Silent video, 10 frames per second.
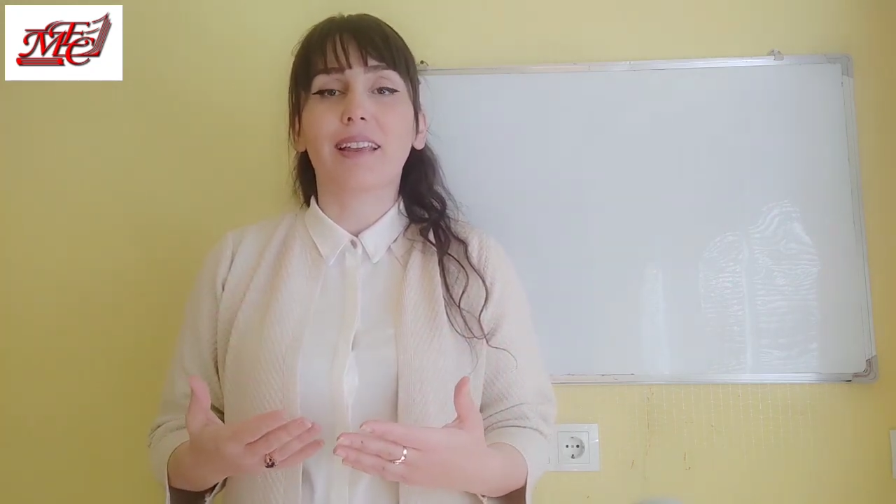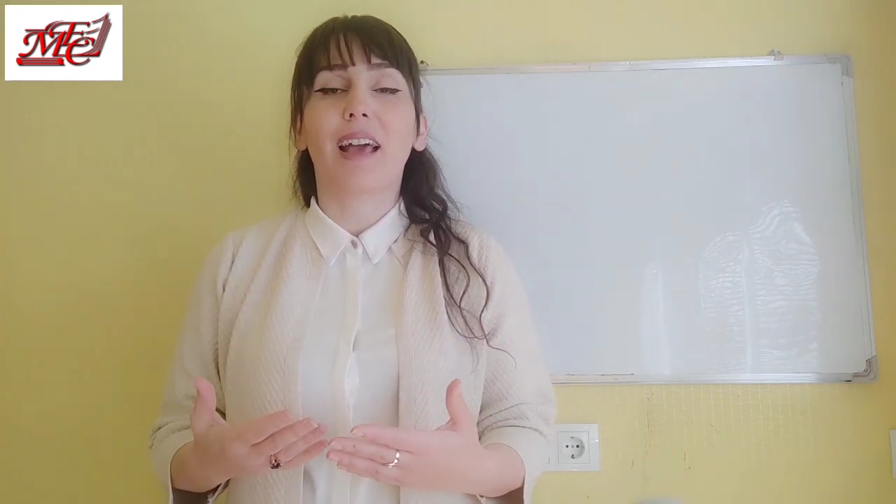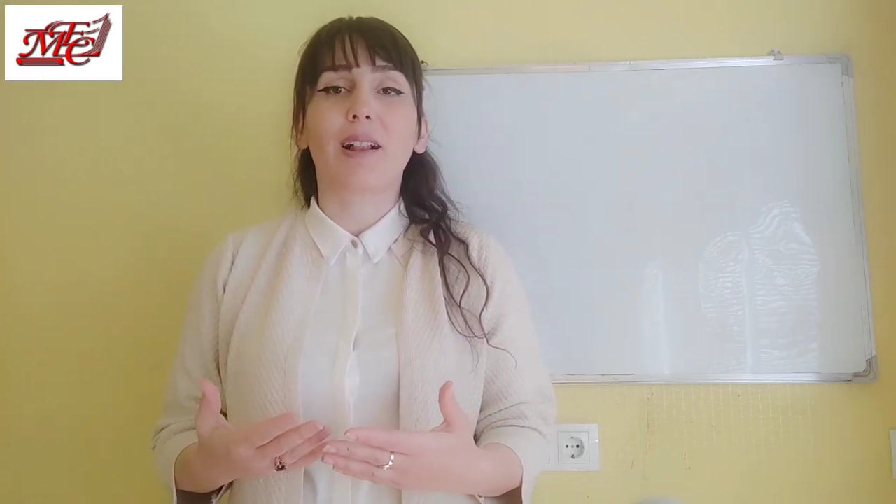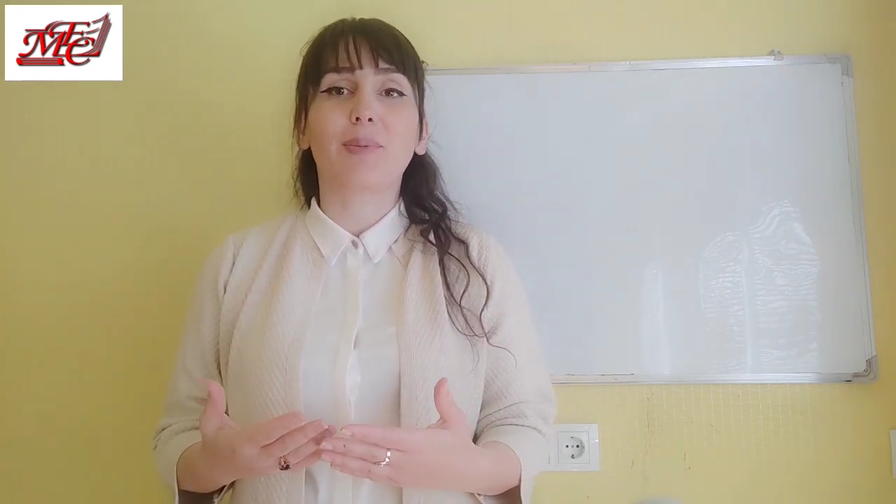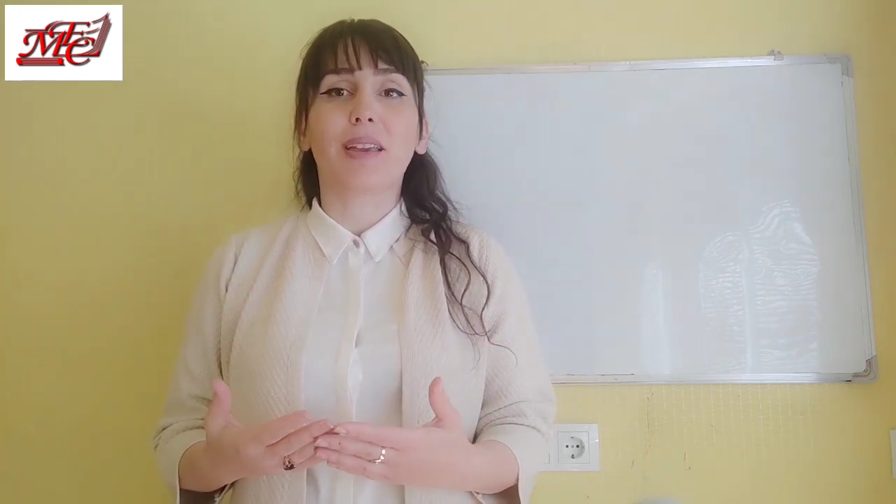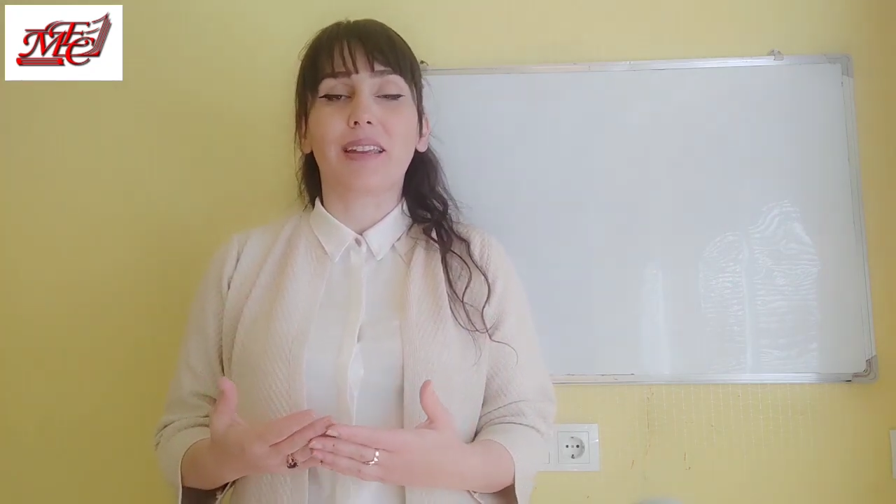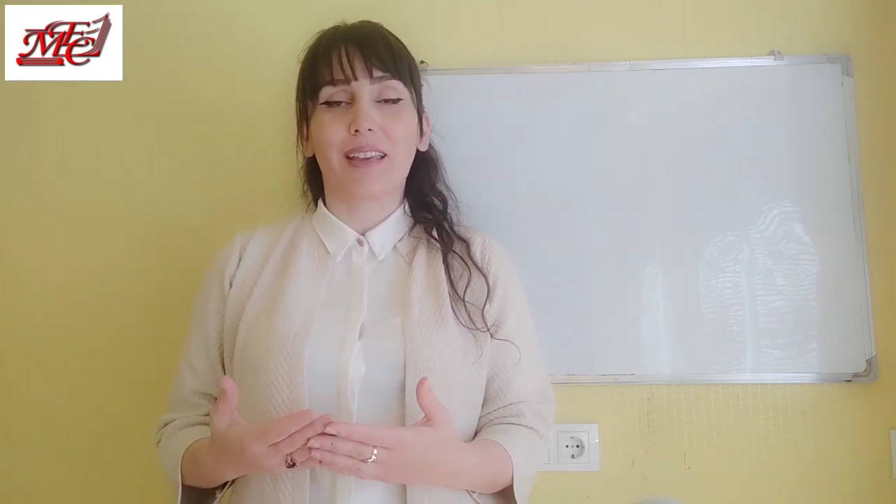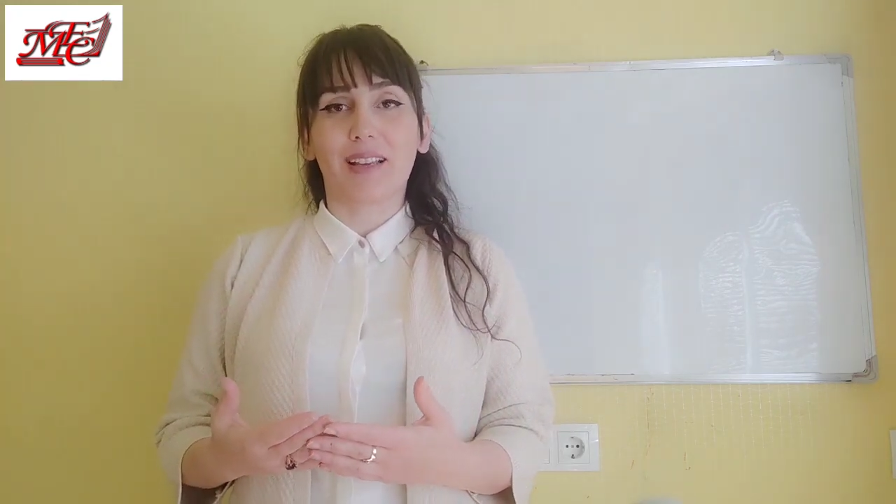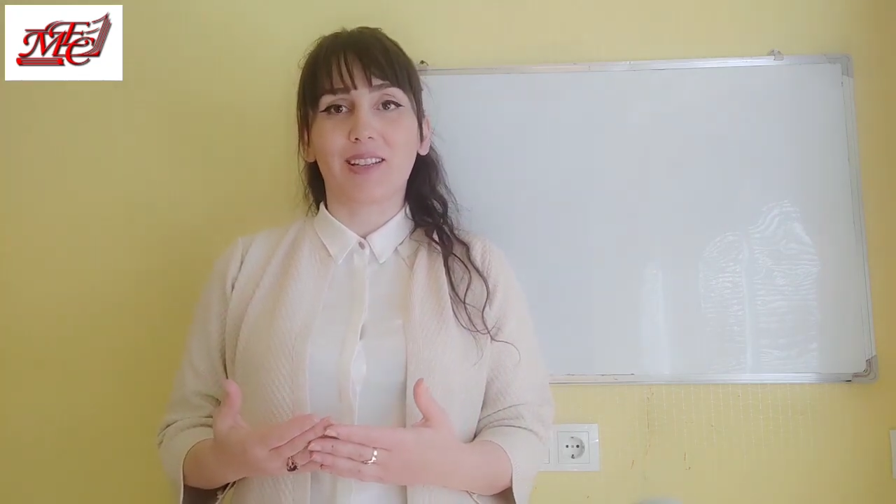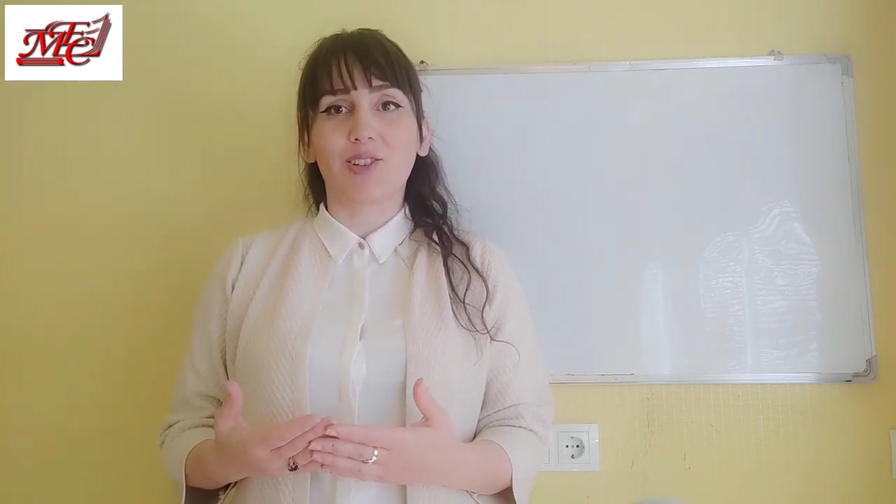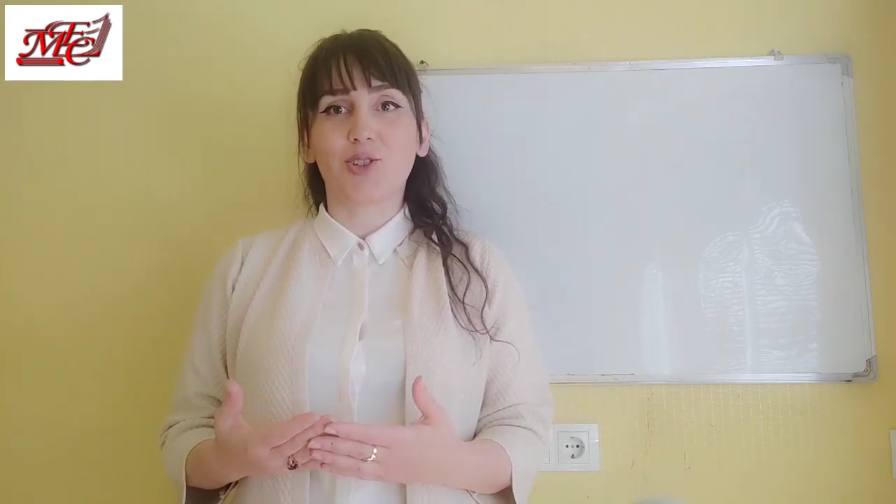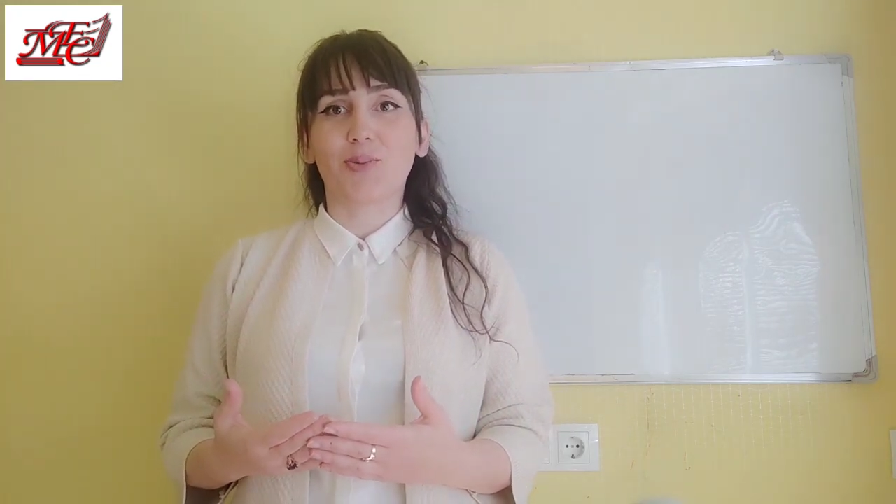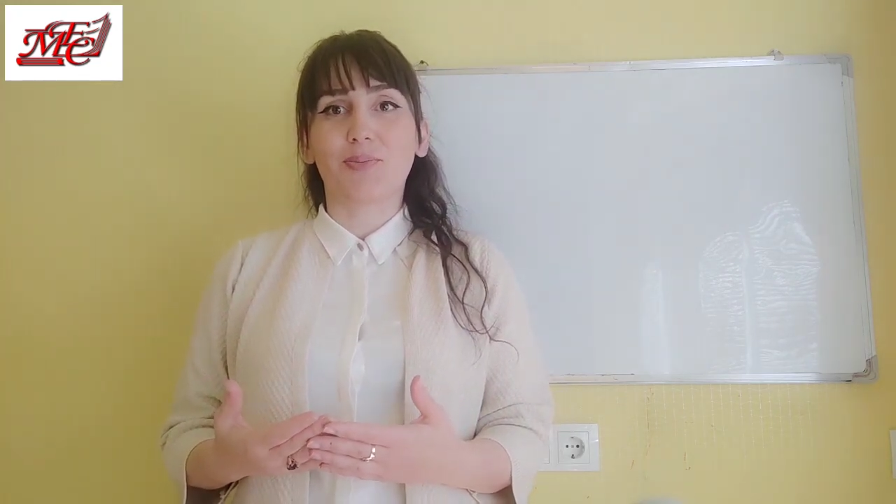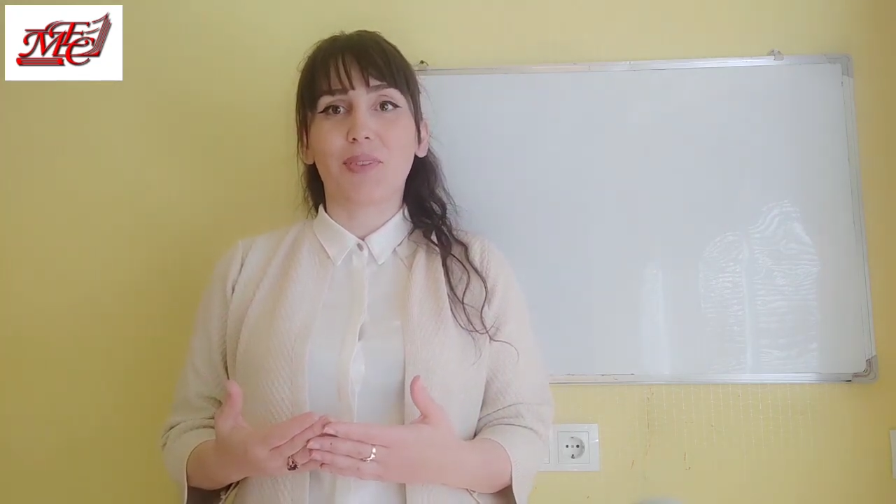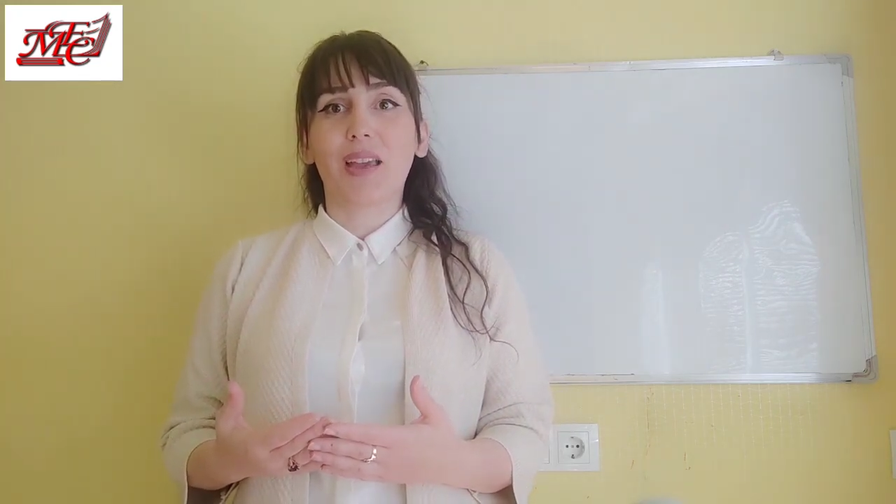help in English.